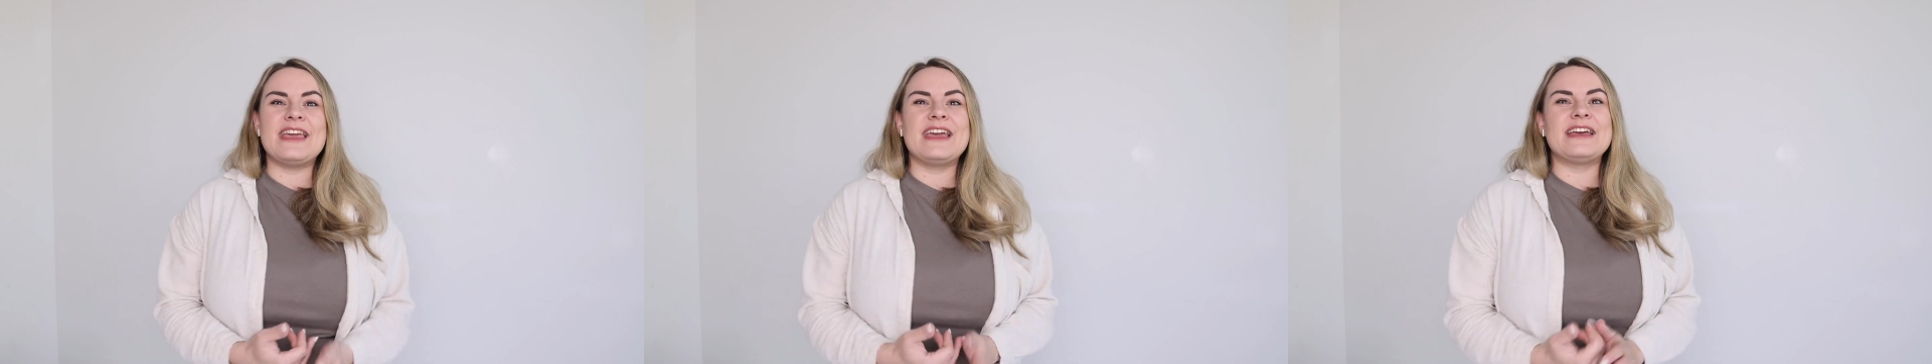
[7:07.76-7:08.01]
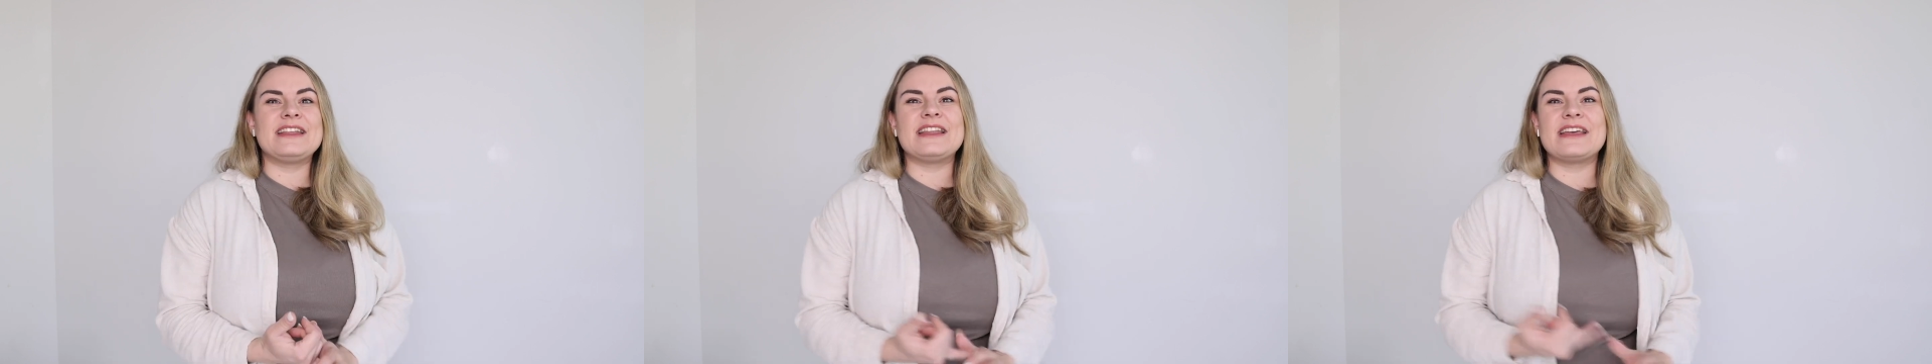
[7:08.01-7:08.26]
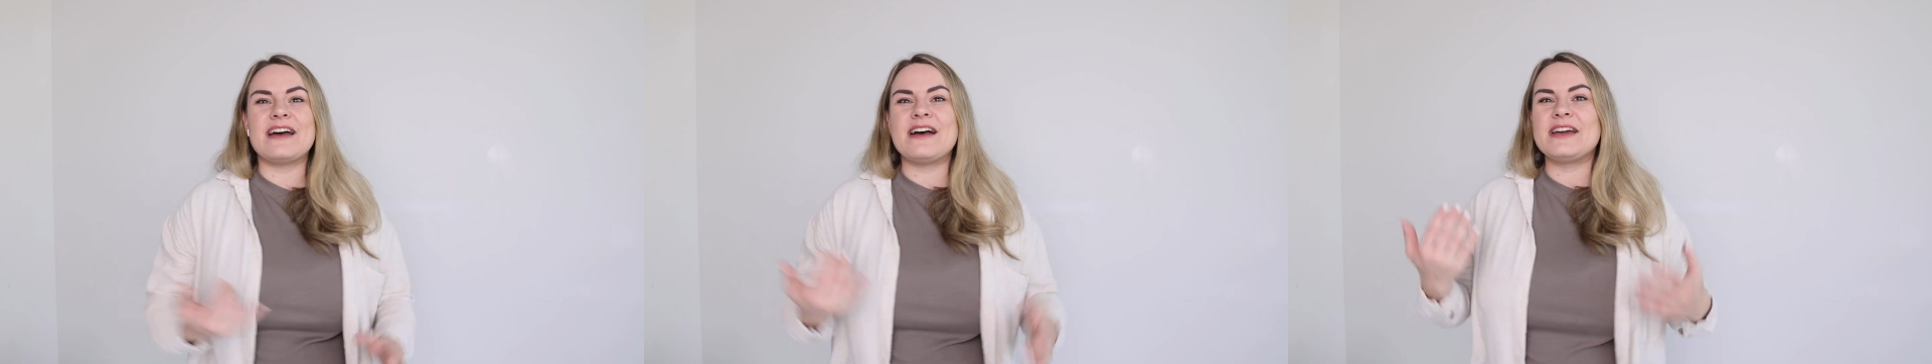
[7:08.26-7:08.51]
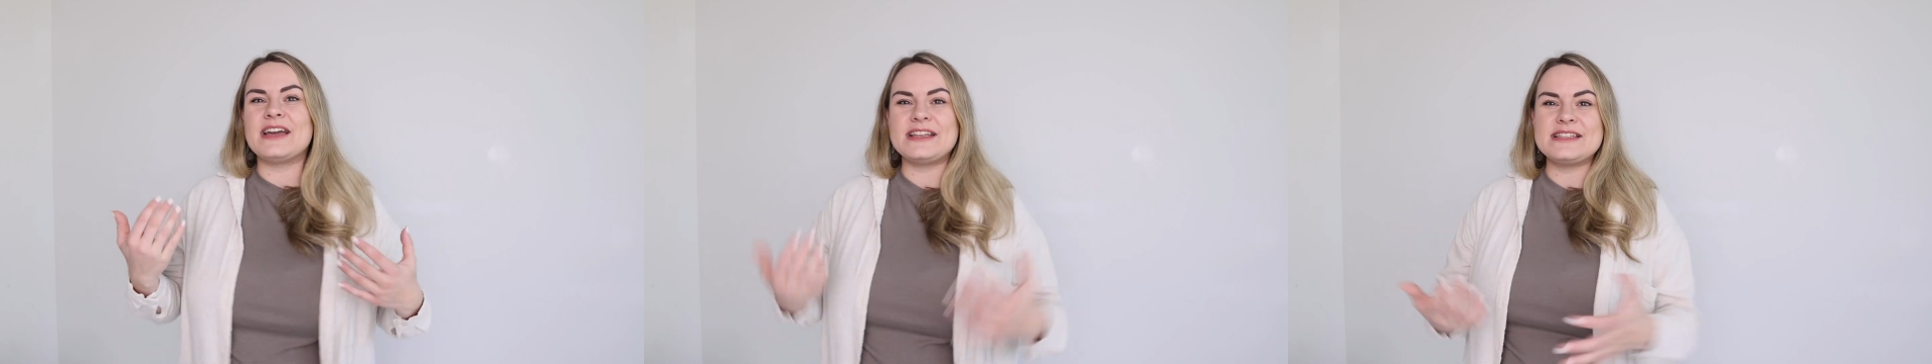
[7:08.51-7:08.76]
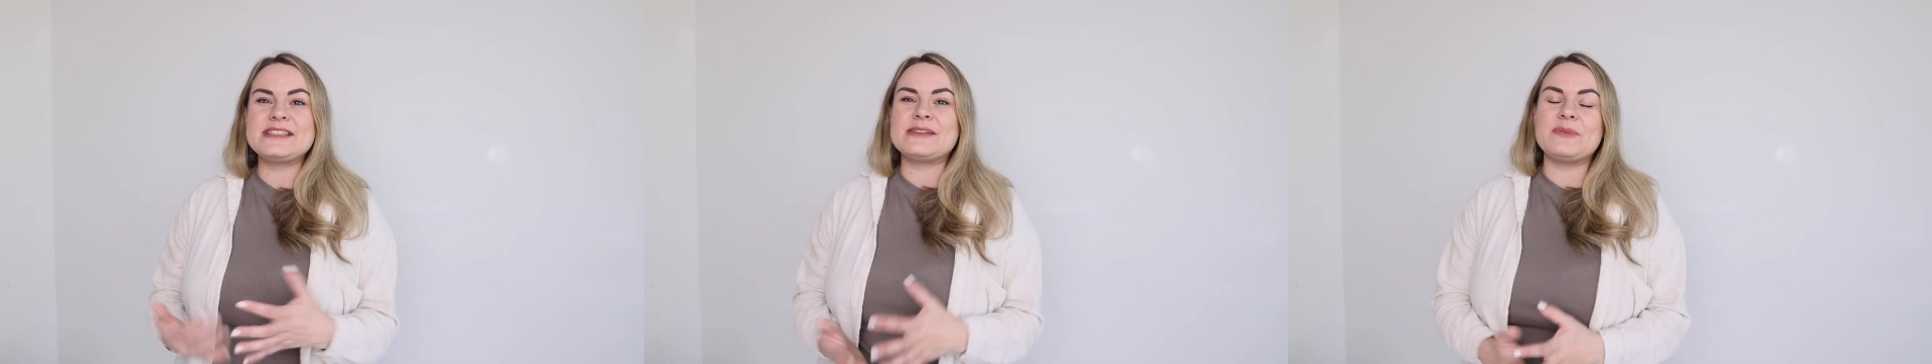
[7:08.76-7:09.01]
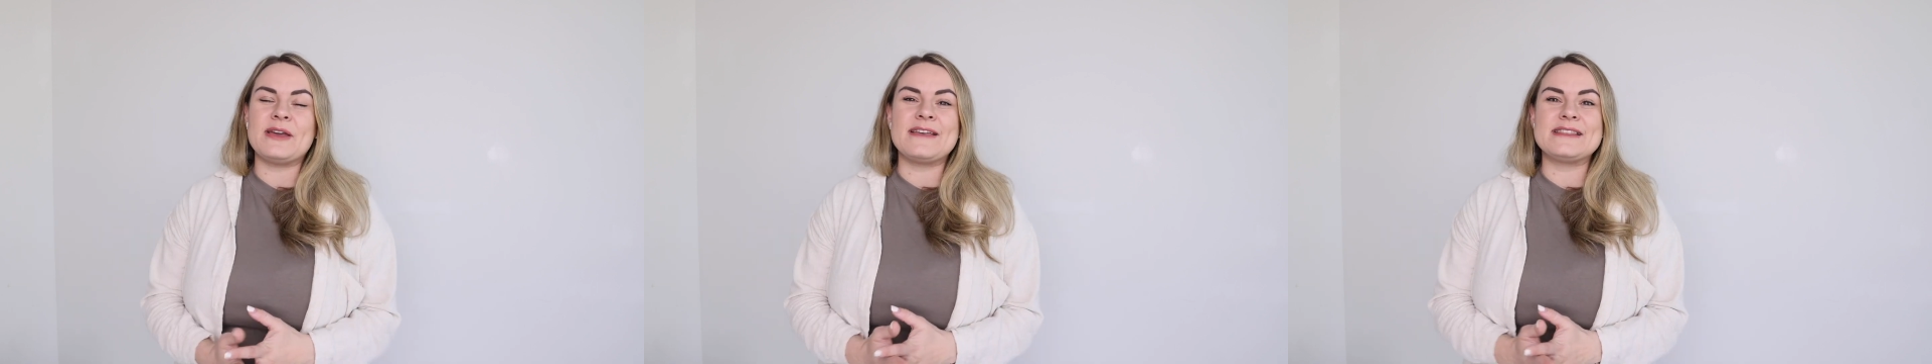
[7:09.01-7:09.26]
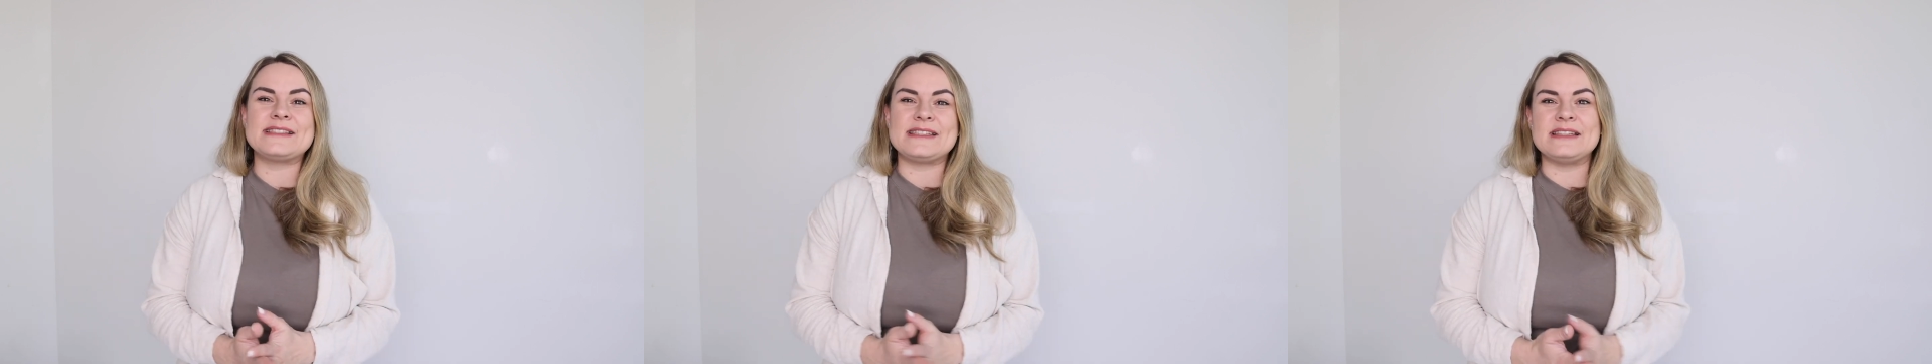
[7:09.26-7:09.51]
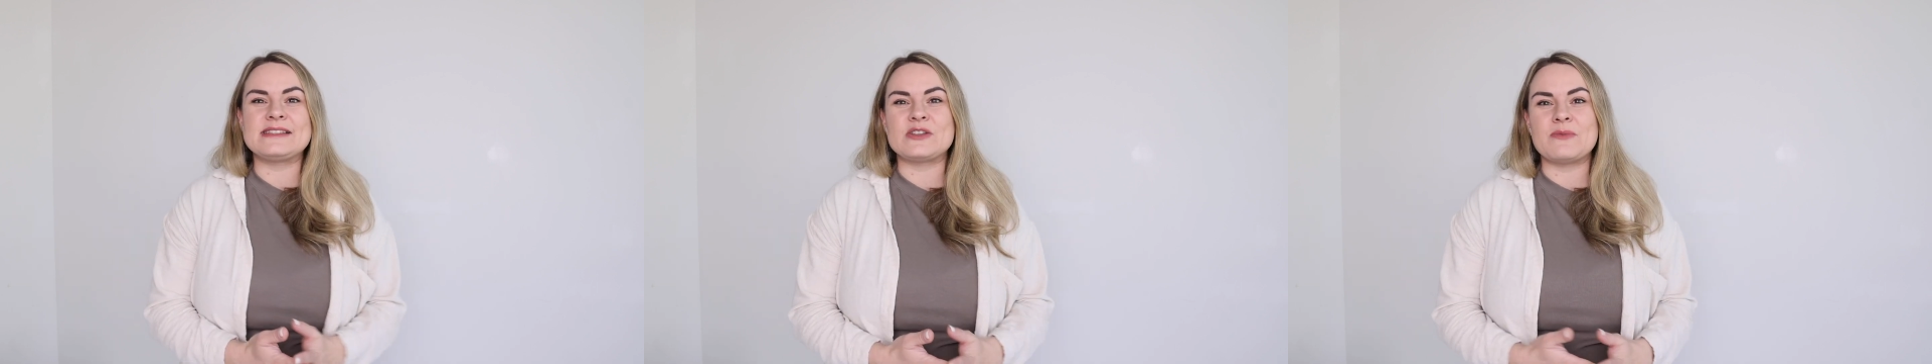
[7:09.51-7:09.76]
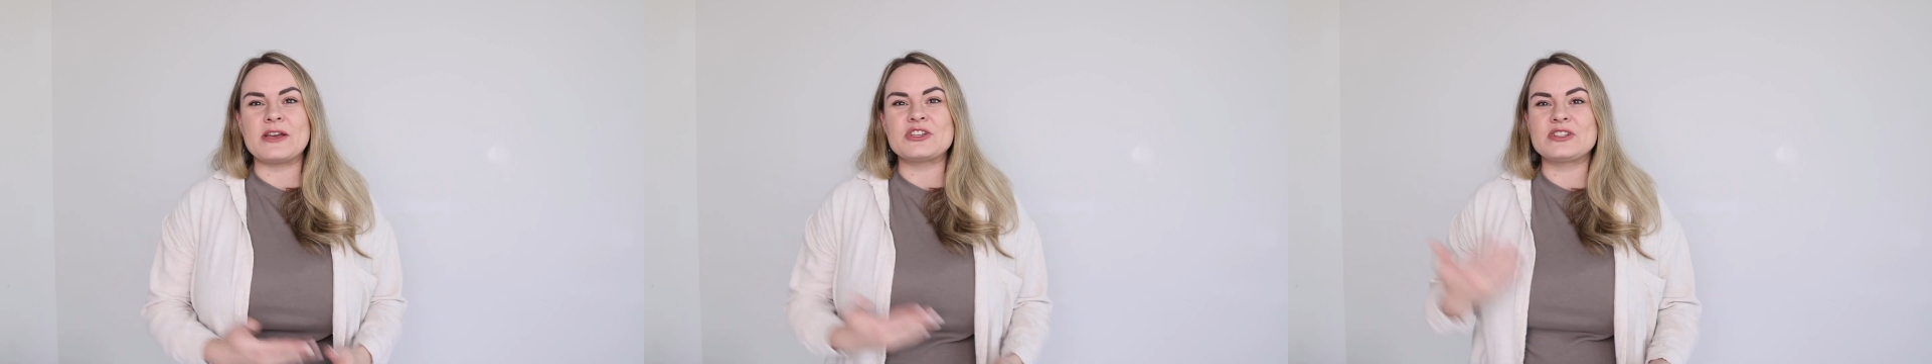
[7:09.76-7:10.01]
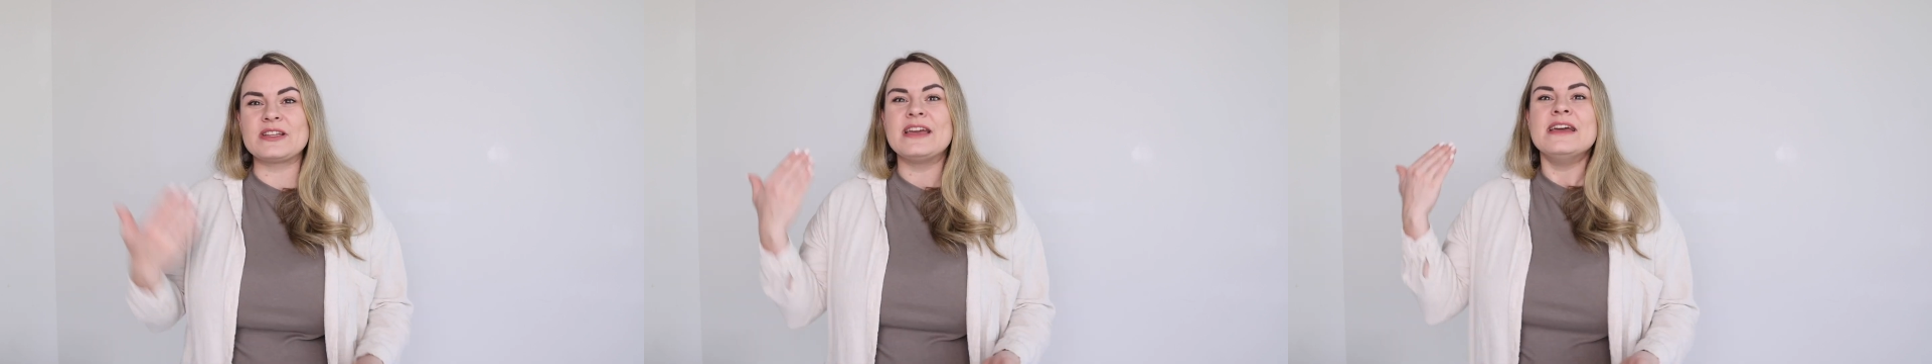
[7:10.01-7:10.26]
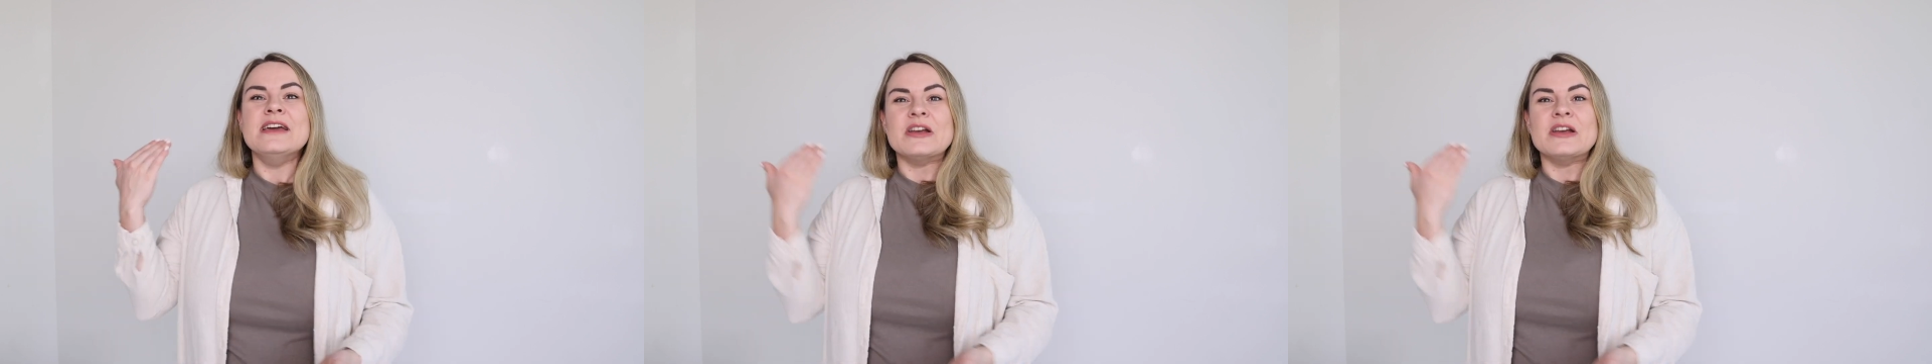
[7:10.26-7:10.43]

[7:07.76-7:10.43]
and I did some behind the scenes. So I'm actually